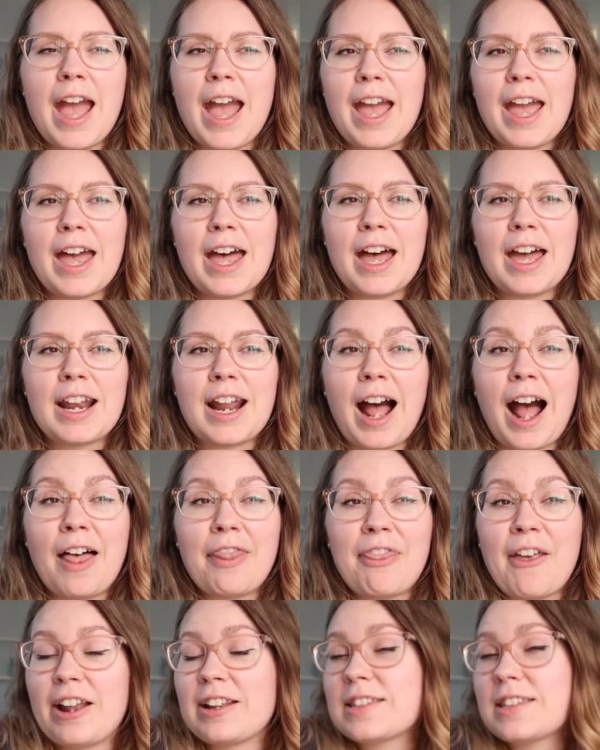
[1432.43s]
And
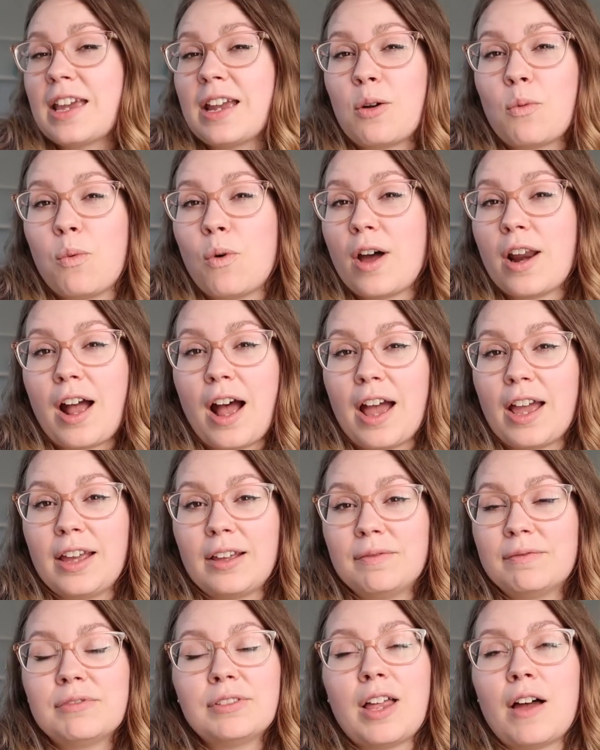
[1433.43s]
that's like what
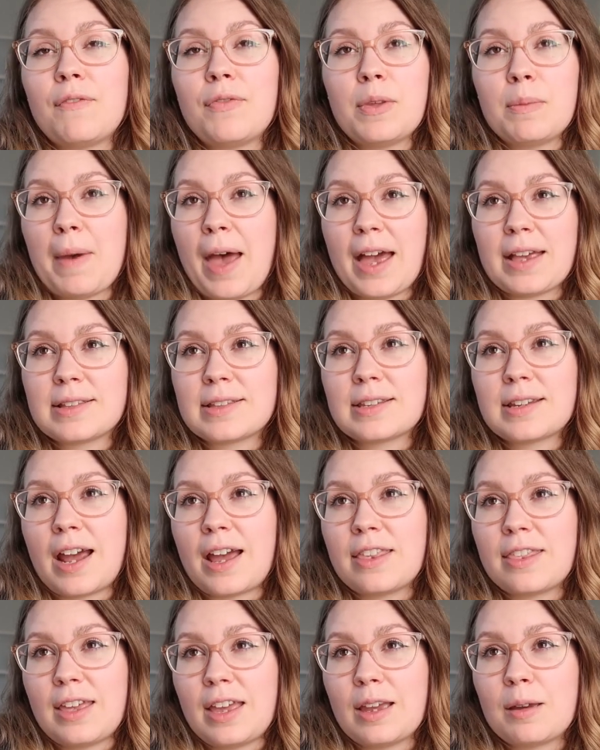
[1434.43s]
I love the best,
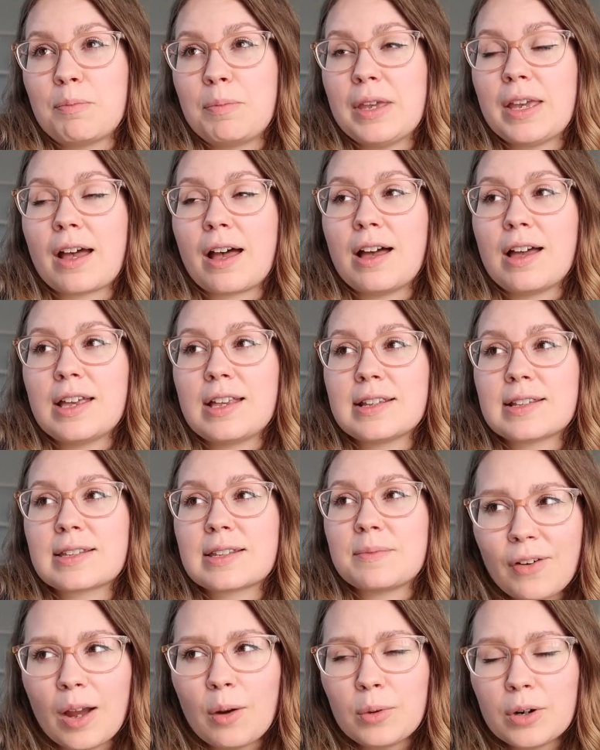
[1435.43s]
I think,
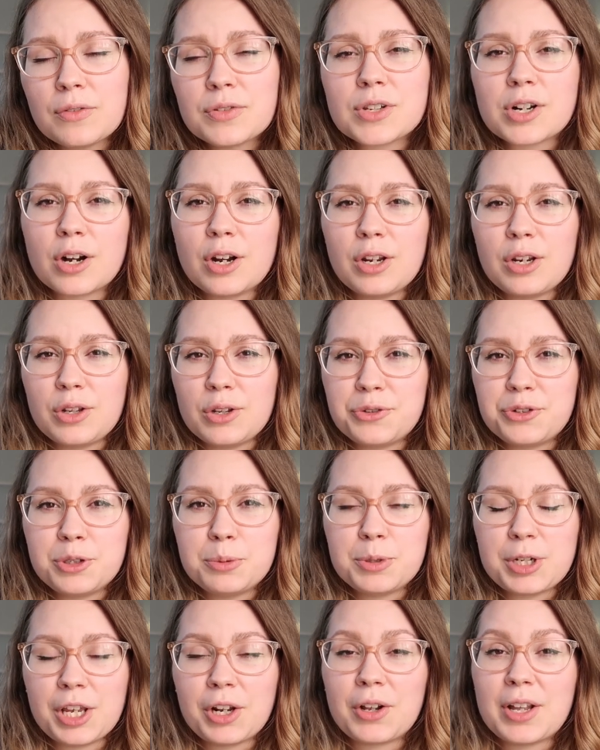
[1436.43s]
because if I would have started a
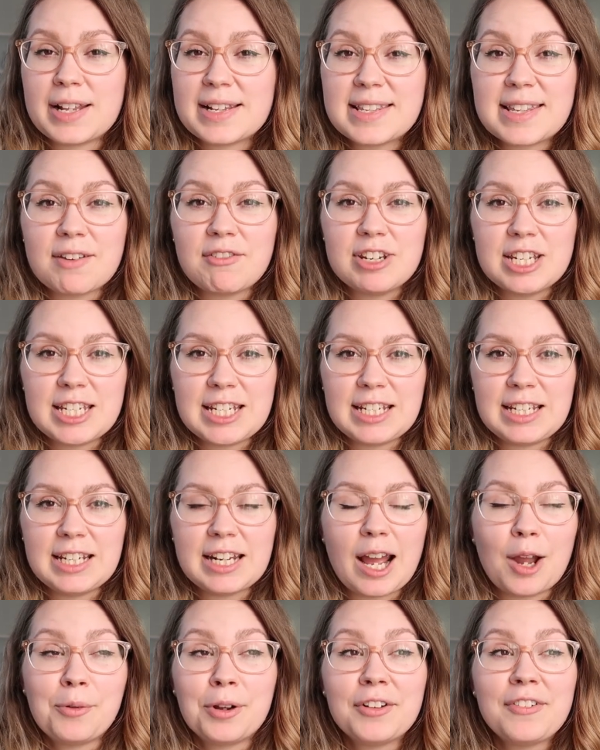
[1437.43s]
YouTube channel at
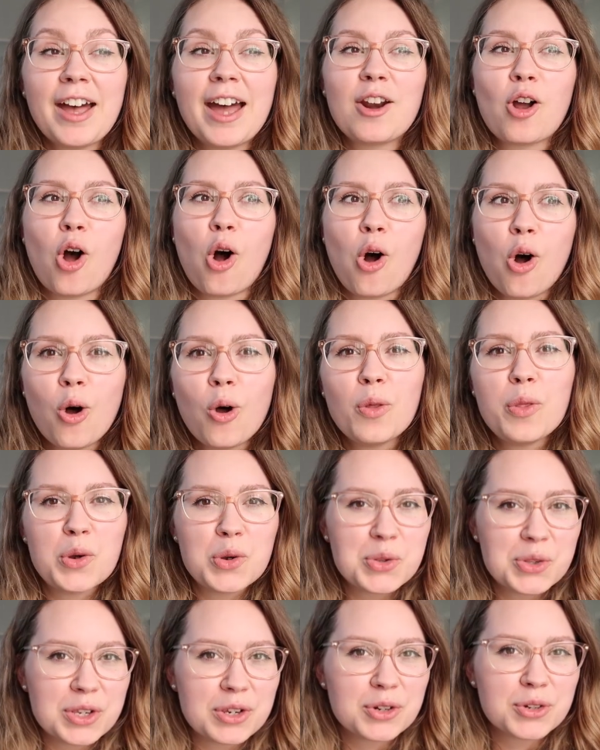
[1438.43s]
17, I would have had all
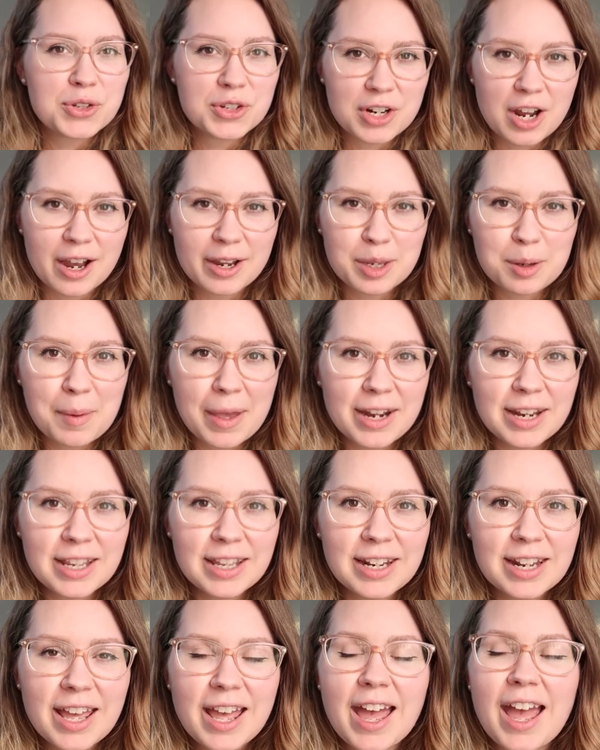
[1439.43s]
those years
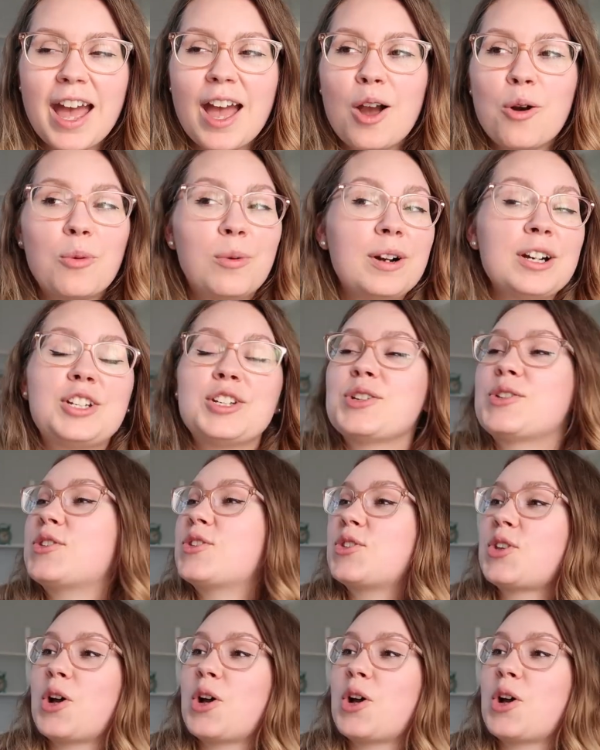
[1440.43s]
documented, which is